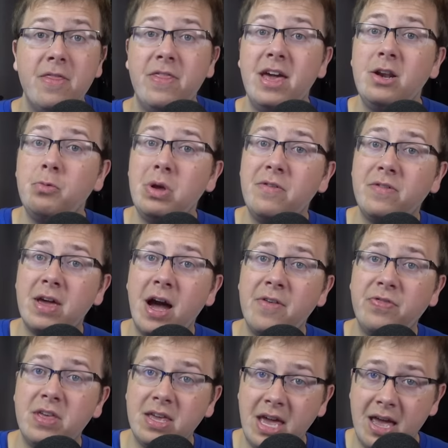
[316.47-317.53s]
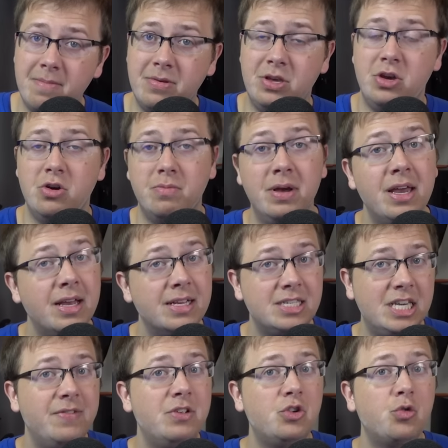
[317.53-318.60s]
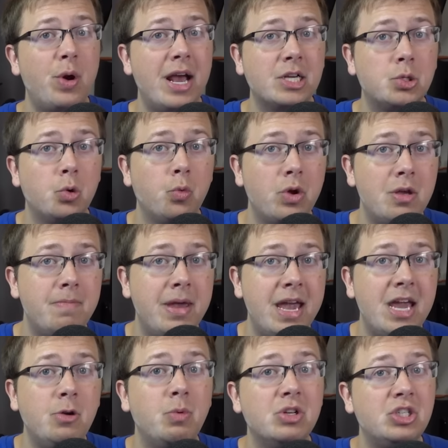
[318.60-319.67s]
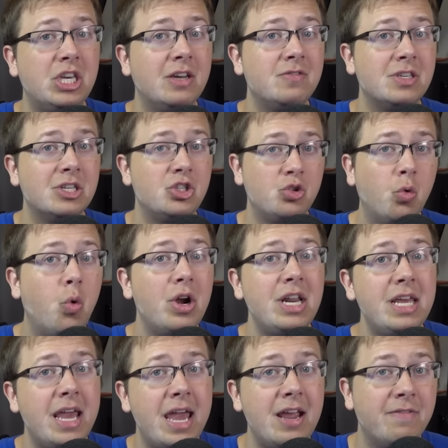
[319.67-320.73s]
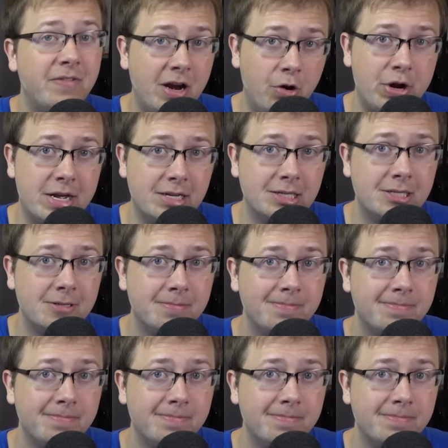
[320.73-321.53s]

Then we've got the GameCube. Seven tracks were remade, which gives us twenty-eight variants.